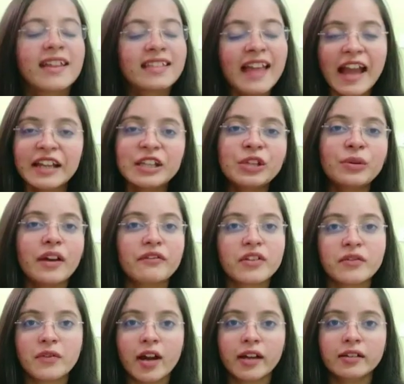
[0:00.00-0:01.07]
Thank you
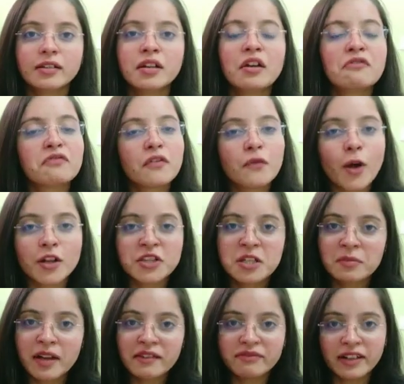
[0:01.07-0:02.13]
everyone for
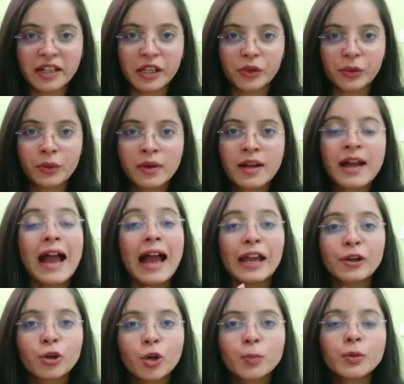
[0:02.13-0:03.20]
watching my video.
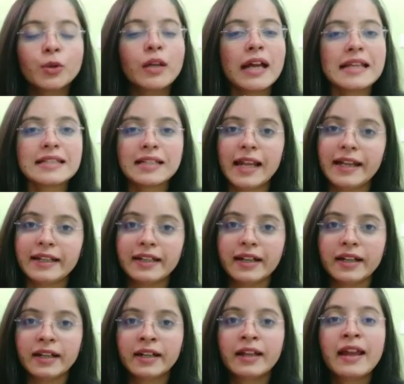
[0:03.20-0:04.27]
I hope you guys liked
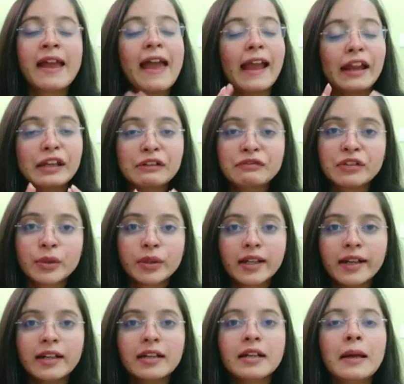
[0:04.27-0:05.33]
it. And if you
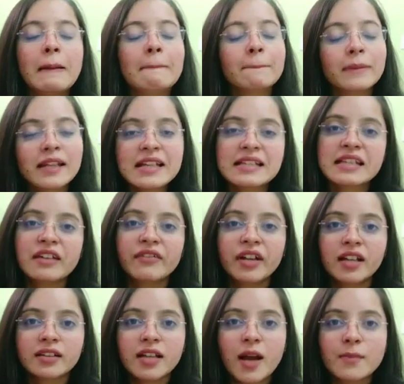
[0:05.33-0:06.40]
did, please give
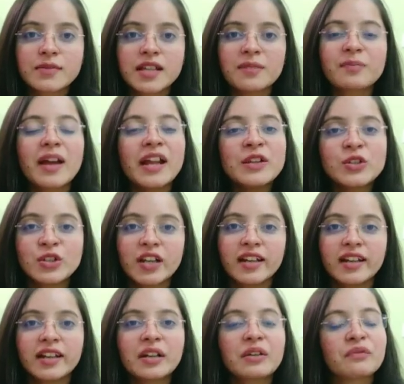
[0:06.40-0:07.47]
it a thumbs up and
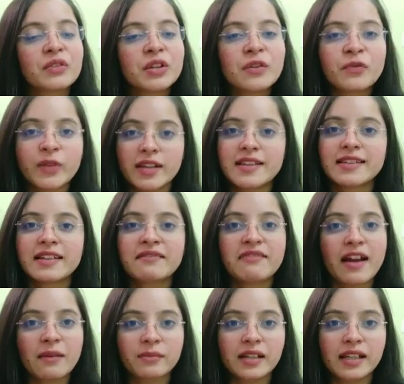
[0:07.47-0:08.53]
share it with your friends and
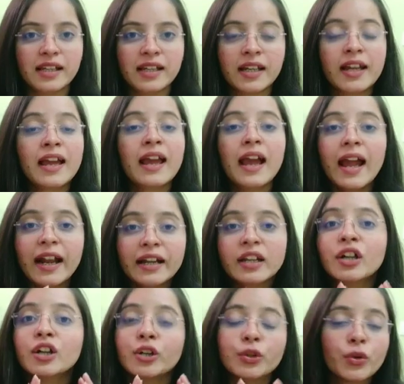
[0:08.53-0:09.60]
family. And
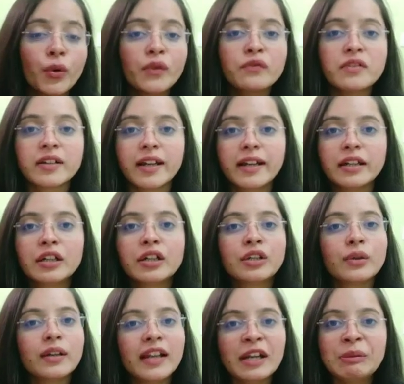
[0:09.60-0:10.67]
don't forget
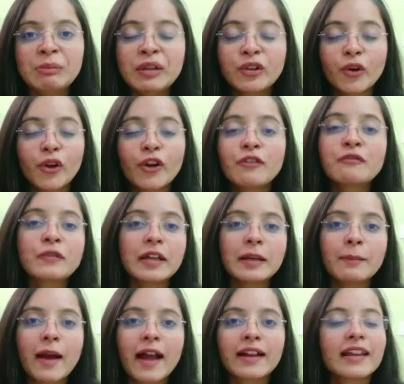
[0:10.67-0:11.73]
to let me know your
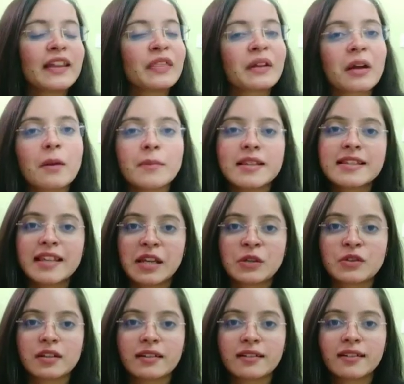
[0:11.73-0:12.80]
feedback in the comment
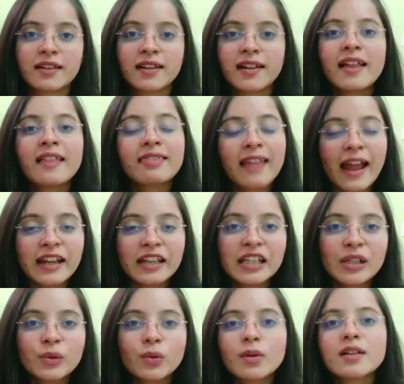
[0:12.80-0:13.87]
section. Thank
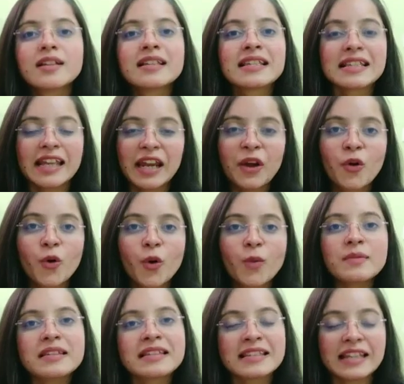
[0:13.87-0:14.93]
you. Stay
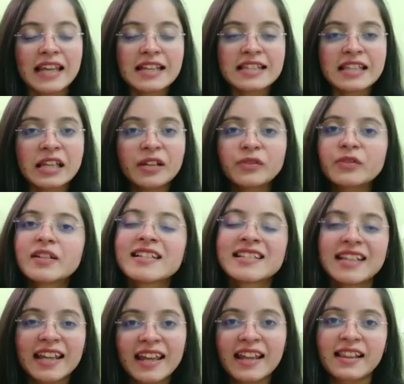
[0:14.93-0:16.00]
home, stay safe,
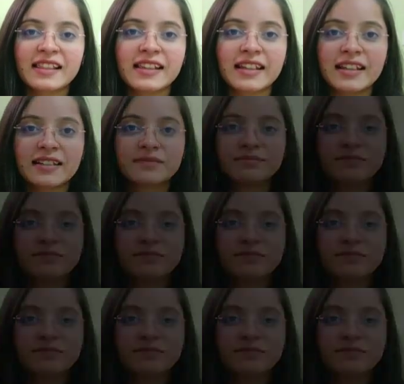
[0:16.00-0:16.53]
stay healthy.